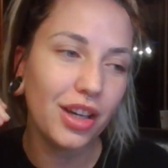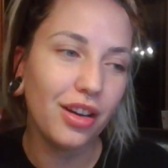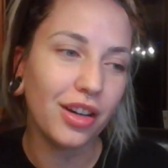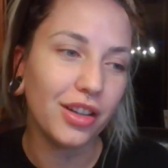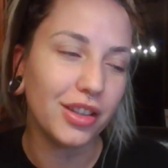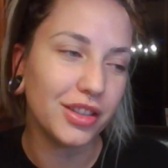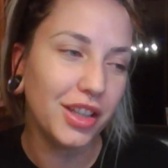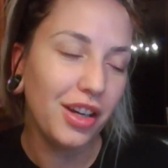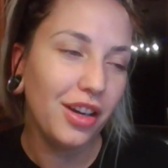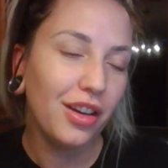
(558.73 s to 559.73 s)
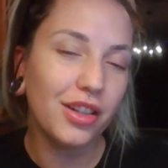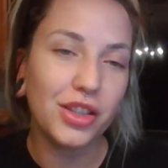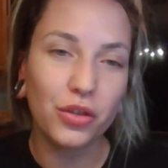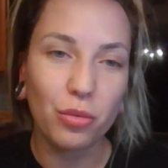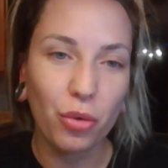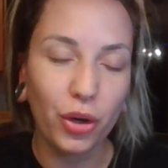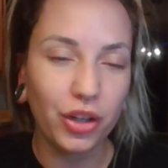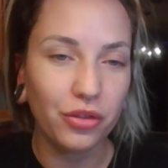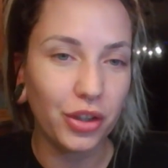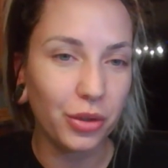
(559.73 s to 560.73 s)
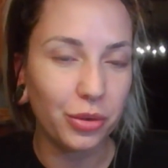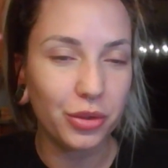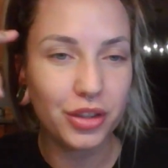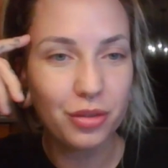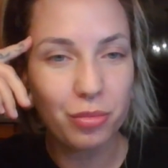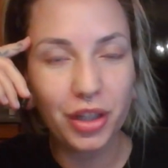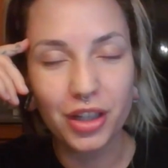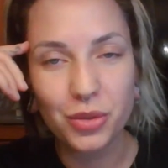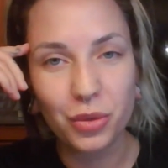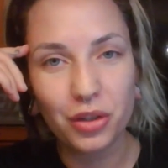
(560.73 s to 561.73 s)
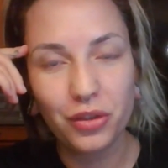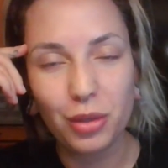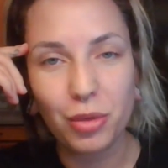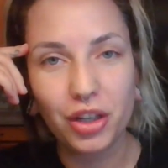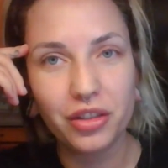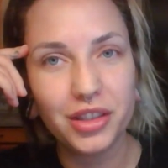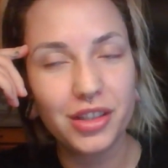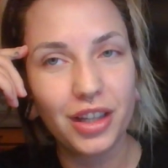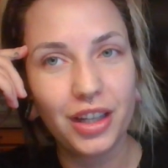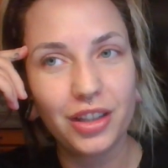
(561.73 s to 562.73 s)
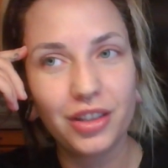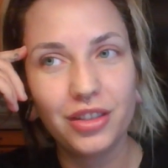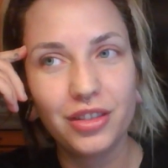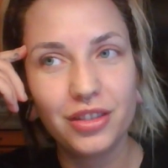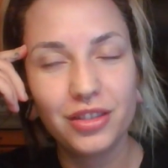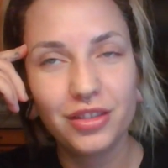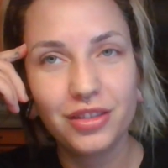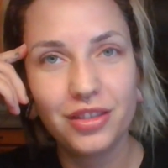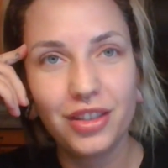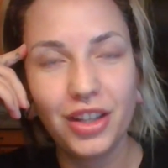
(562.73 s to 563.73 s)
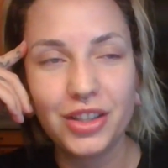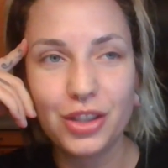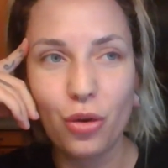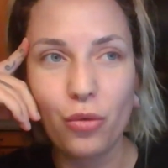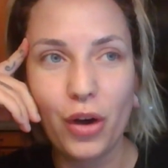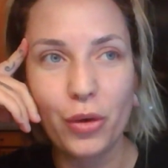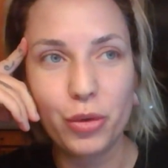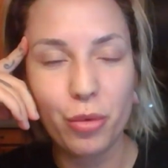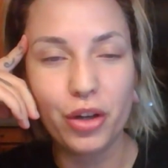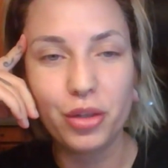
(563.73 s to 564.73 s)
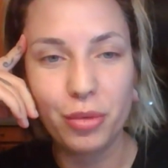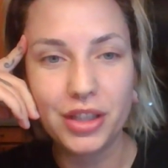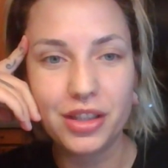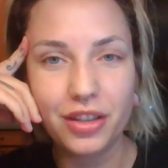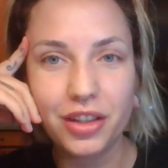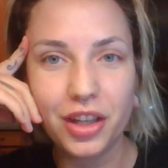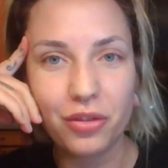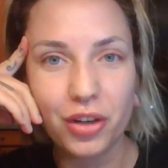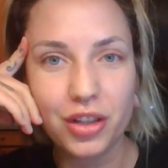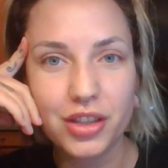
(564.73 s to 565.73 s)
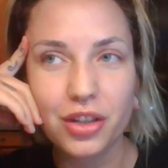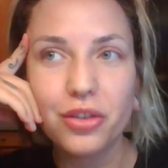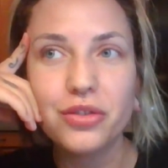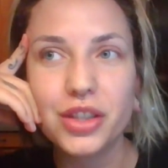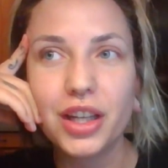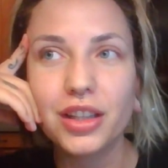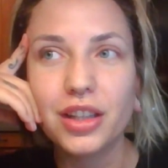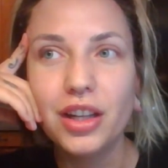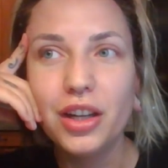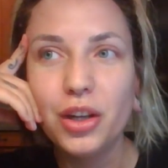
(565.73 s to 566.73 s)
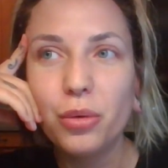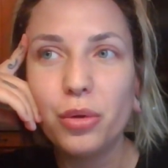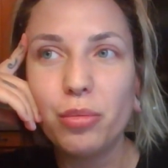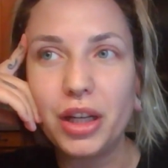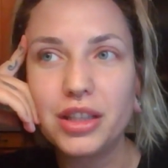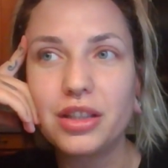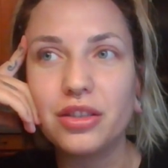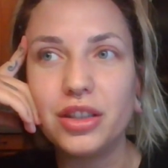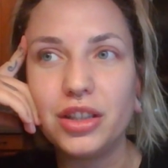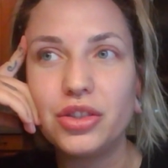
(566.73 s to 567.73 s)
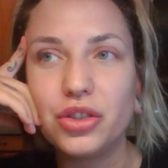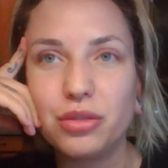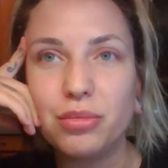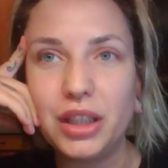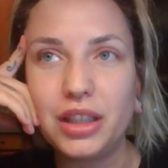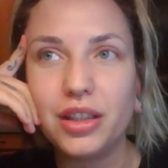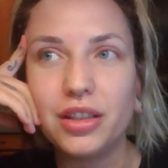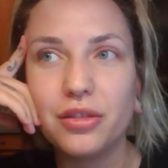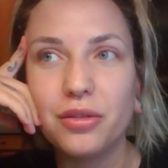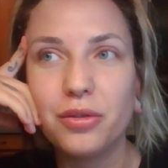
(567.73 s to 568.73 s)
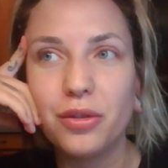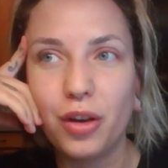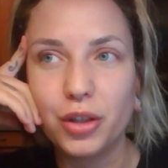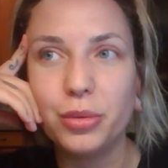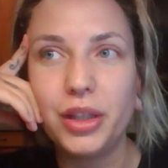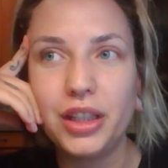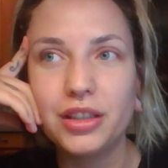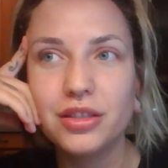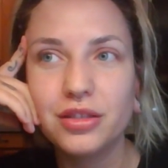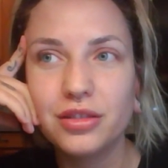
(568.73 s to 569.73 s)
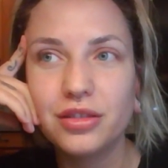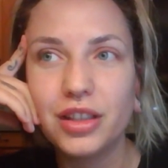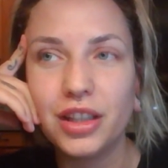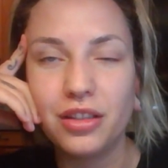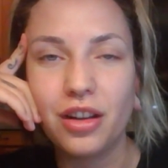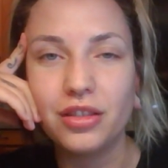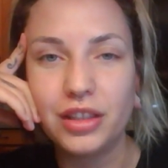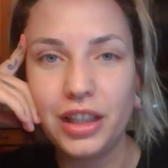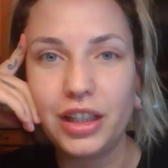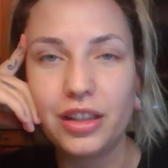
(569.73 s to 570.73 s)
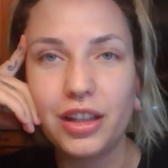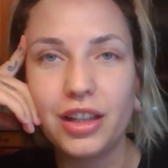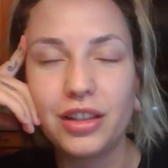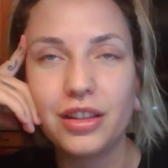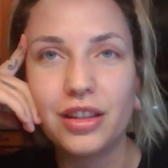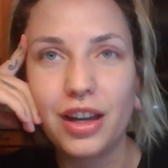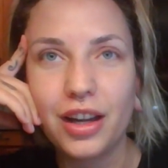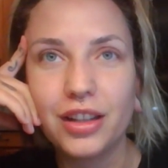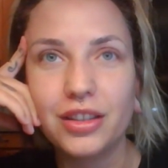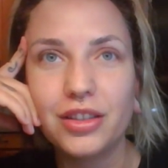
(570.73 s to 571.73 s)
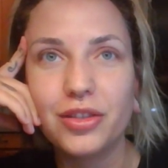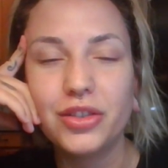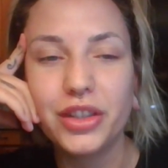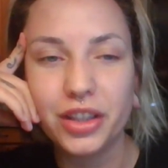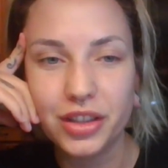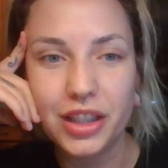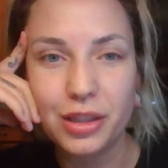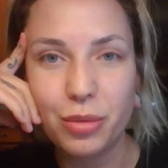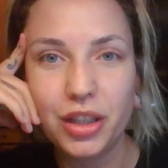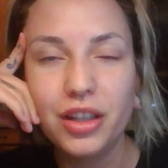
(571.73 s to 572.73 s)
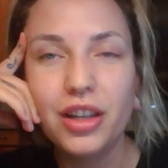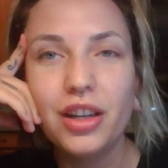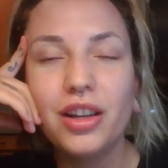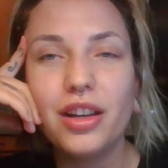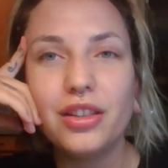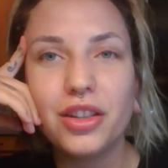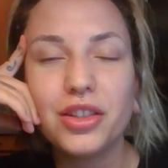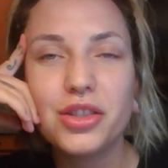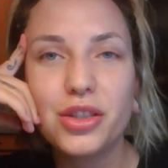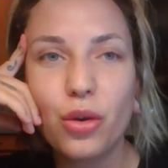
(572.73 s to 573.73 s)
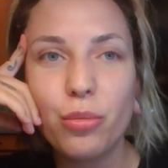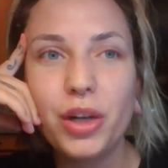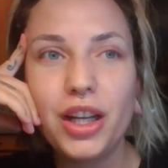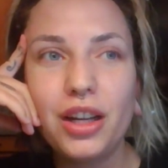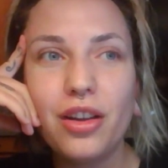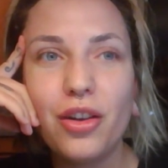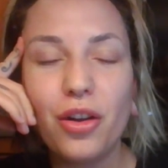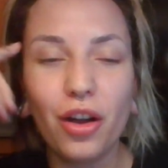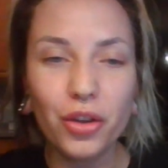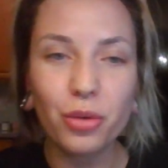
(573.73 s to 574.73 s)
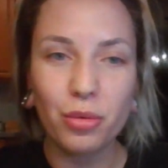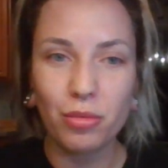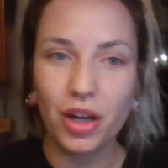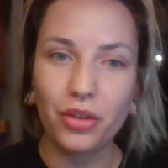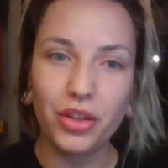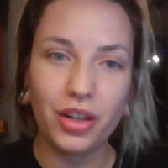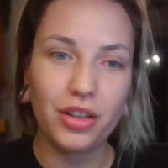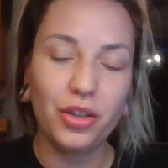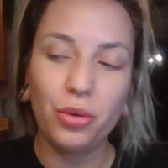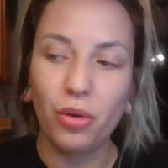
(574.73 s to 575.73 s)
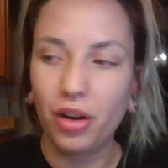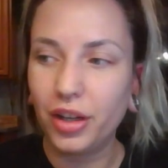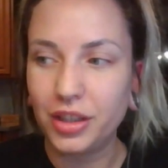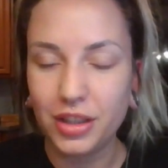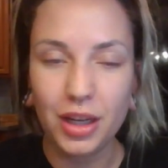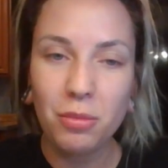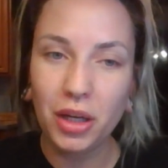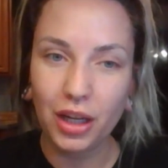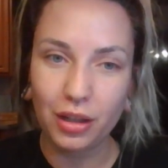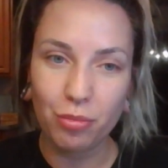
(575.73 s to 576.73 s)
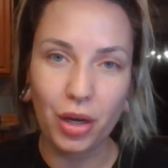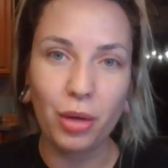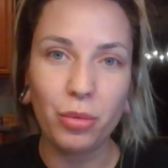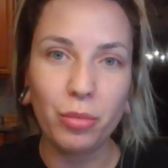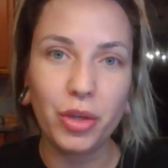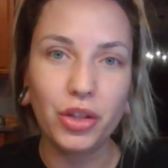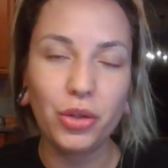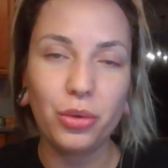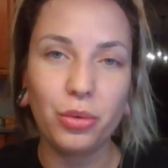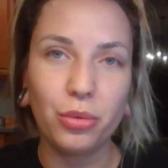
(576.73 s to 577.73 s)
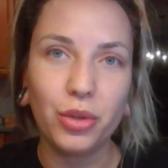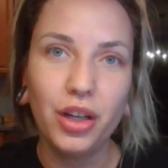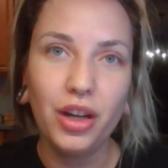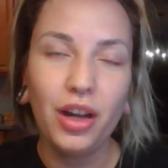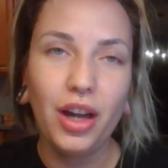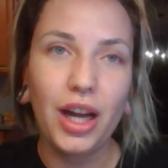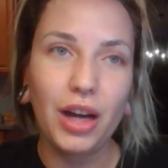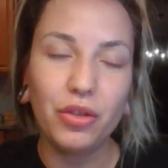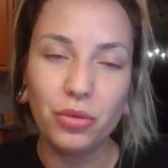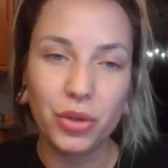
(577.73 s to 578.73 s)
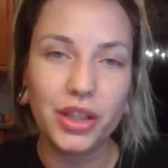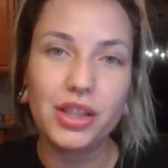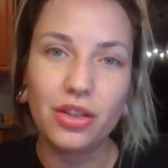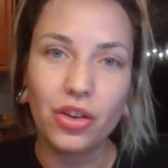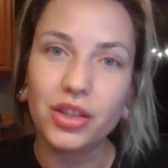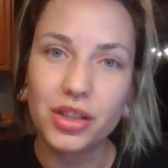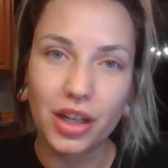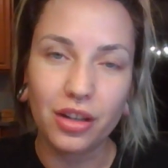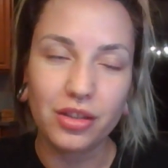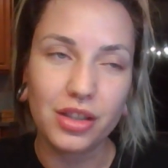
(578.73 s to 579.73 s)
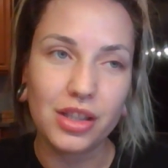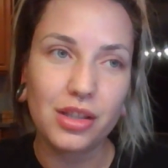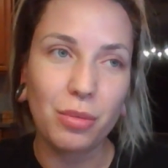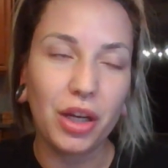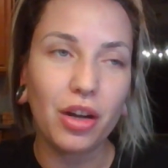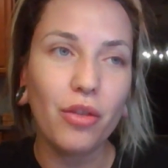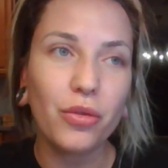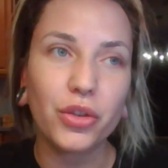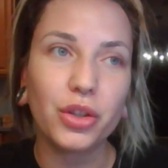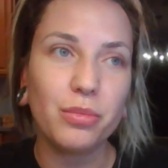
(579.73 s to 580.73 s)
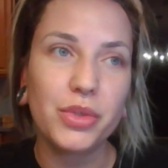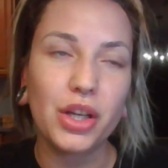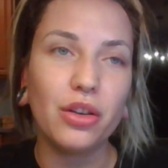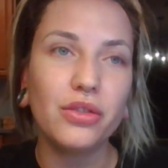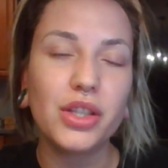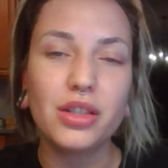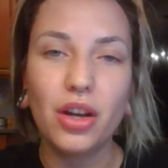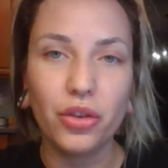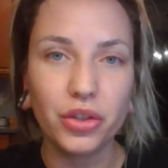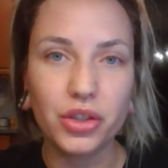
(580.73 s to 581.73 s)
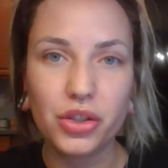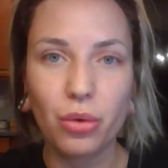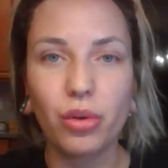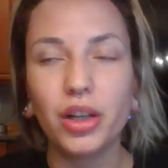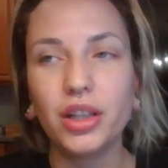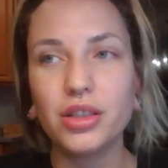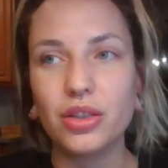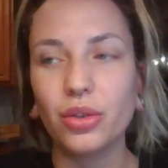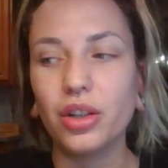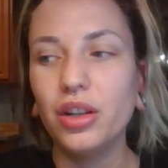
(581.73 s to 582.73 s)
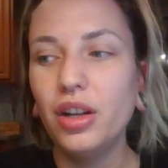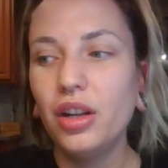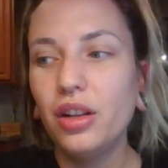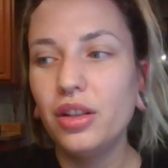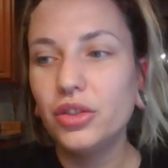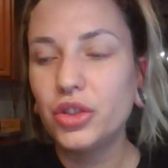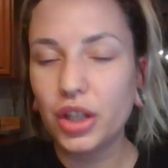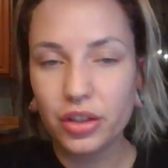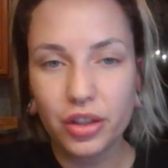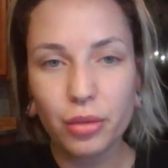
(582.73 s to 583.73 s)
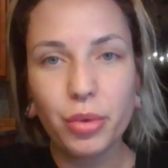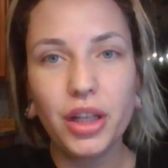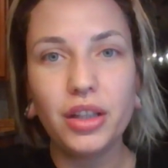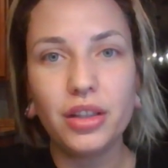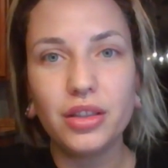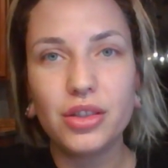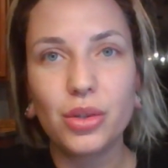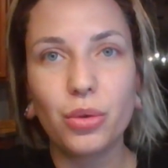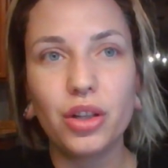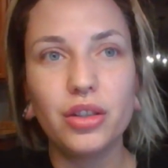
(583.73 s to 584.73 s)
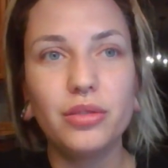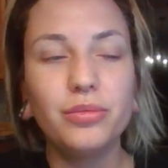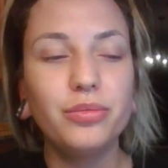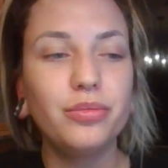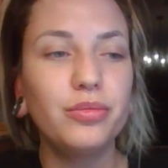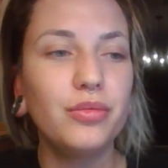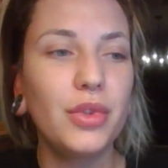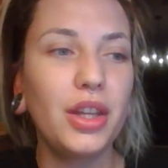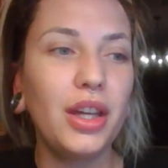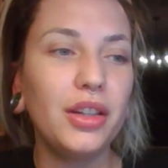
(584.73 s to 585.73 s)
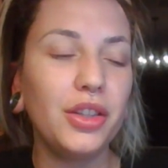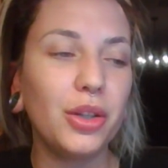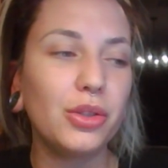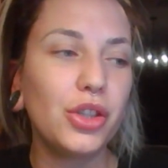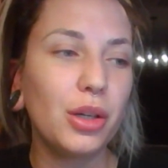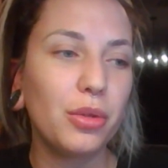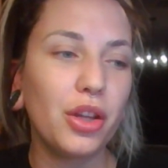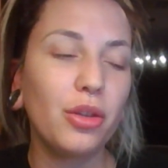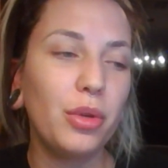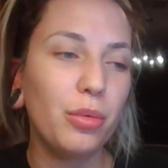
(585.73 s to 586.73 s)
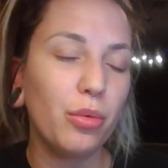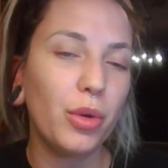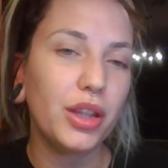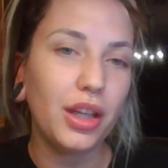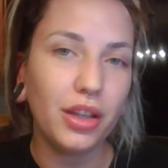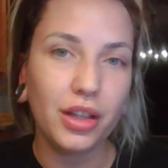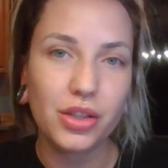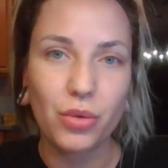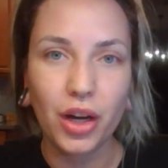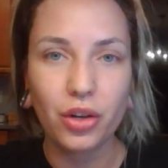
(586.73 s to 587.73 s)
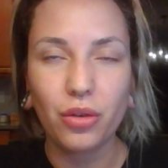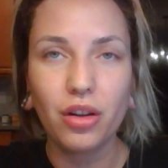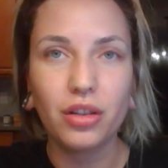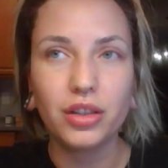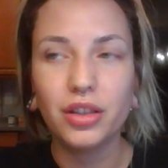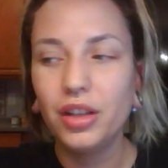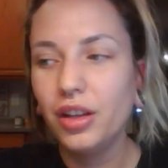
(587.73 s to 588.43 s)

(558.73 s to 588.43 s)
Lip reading: a different point of view, because we're a female, it's like, it's so frowned upon to basically think for ourselves. Like, we basically should be following and not leading, and that irritates me. And there's so many other women out there who are intimidated by women who have a voice and aren't scared to speak up for themselves and tell their stories or share their opinions, or share with other people what they think is right or wrong.